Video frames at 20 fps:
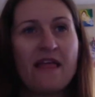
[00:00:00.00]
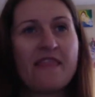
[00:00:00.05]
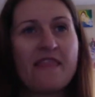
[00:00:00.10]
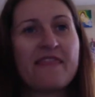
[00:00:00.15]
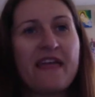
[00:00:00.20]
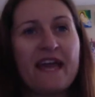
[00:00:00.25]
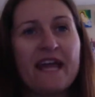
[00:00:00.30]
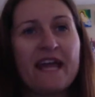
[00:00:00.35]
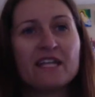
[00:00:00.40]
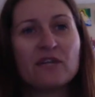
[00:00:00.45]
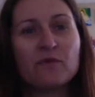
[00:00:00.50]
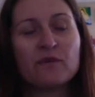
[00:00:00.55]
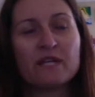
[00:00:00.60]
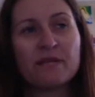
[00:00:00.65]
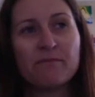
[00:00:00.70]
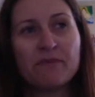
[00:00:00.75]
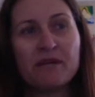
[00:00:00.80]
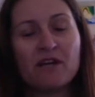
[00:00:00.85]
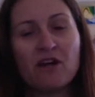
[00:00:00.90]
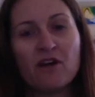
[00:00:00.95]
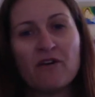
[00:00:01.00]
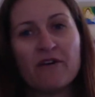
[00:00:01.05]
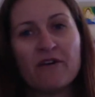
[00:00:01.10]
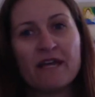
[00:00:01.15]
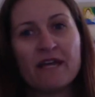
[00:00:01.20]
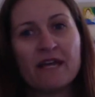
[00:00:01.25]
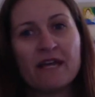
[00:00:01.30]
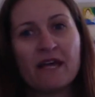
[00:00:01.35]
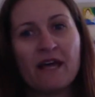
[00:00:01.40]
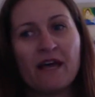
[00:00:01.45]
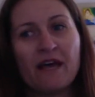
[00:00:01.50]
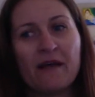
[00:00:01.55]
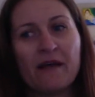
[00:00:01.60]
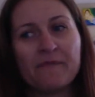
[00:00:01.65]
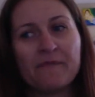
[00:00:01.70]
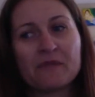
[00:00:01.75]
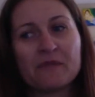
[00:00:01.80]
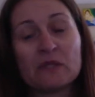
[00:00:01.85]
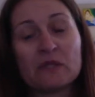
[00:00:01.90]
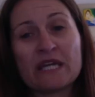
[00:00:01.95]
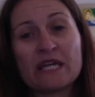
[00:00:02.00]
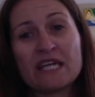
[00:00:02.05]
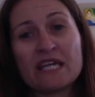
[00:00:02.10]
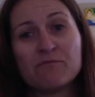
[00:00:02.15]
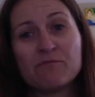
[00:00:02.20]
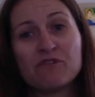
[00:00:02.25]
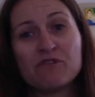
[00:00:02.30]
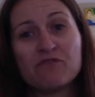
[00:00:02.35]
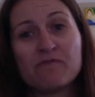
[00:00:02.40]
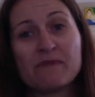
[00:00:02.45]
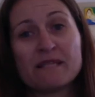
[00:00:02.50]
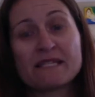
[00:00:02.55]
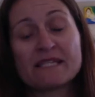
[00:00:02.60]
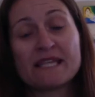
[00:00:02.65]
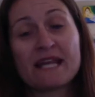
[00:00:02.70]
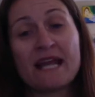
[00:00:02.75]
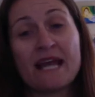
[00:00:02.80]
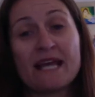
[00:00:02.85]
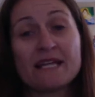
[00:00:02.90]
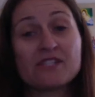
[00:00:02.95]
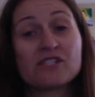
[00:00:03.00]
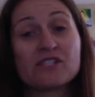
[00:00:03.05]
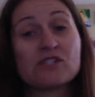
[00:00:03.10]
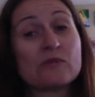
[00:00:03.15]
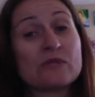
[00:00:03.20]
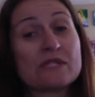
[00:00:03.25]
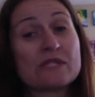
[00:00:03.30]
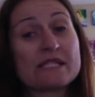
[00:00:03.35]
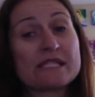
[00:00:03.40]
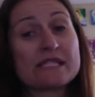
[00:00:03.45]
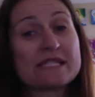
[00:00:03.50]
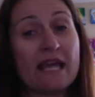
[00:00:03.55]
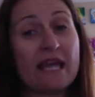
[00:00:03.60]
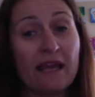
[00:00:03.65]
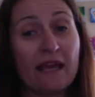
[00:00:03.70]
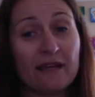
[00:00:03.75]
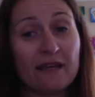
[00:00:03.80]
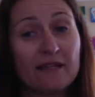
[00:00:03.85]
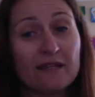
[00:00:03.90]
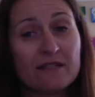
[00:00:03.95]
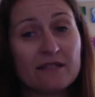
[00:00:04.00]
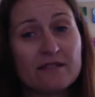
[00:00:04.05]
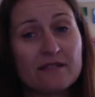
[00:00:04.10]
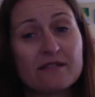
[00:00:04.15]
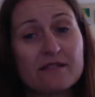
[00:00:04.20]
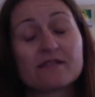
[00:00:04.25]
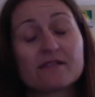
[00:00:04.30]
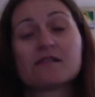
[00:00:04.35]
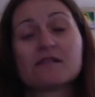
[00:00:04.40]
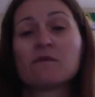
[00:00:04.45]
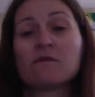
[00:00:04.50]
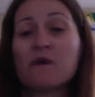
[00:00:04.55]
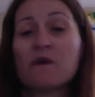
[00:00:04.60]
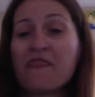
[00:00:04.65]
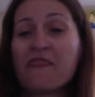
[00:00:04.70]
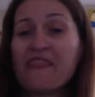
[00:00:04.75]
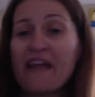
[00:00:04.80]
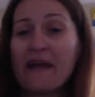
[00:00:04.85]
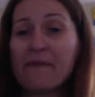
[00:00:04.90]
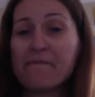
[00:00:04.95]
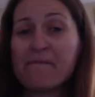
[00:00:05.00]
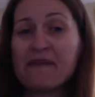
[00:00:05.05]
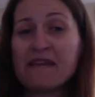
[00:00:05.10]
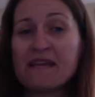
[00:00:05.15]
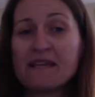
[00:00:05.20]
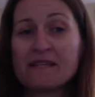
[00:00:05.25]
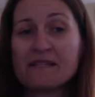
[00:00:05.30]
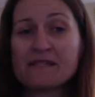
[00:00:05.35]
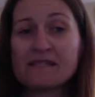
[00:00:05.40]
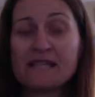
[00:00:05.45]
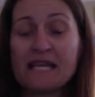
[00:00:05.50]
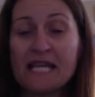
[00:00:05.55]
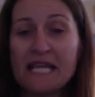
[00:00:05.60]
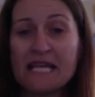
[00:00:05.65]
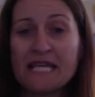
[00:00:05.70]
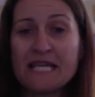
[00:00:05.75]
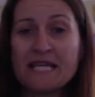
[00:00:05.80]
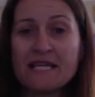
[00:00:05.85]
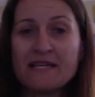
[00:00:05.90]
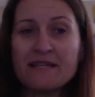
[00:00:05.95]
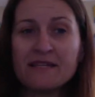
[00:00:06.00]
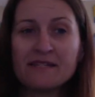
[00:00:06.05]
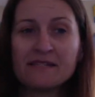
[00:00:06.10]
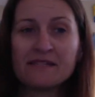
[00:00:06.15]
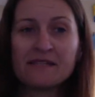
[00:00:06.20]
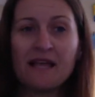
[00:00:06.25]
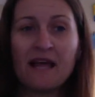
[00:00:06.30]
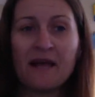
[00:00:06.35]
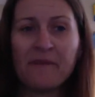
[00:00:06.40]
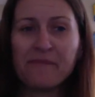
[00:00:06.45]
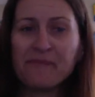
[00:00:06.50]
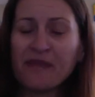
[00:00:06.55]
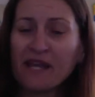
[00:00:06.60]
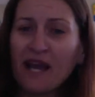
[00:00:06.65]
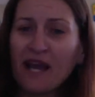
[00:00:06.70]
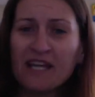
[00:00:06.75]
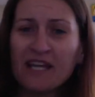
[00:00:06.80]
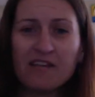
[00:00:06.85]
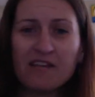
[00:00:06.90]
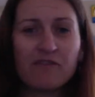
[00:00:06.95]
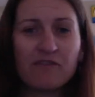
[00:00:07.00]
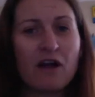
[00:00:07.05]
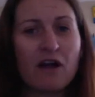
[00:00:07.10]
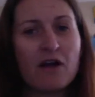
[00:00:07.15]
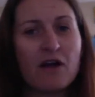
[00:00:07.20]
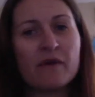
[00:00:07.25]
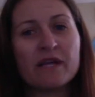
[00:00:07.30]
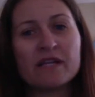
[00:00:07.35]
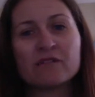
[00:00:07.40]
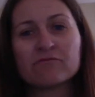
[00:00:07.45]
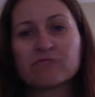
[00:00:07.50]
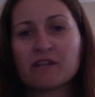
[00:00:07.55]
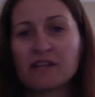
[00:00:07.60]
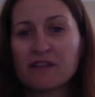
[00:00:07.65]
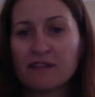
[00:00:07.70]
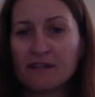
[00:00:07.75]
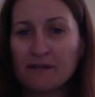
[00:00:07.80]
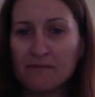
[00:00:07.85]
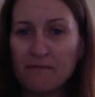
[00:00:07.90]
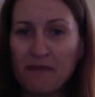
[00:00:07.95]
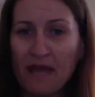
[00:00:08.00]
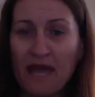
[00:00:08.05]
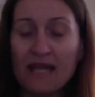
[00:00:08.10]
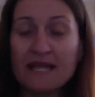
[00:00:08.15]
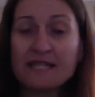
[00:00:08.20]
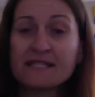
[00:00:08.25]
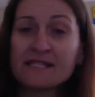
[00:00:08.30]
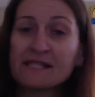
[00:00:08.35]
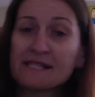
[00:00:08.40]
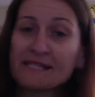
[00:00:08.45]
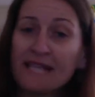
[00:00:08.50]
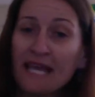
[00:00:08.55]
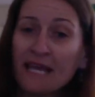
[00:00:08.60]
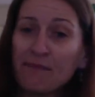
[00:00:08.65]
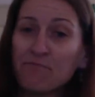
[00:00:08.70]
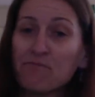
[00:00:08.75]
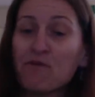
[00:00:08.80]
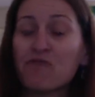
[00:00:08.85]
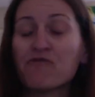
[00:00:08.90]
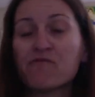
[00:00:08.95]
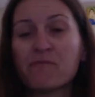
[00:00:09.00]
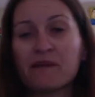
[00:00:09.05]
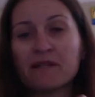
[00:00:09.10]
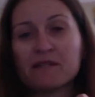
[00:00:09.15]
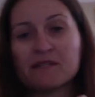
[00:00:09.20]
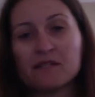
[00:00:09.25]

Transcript: Then you want to be going, looking at movements that are sustained. So what that means is they kind of go in rhythm, and it's the same movement.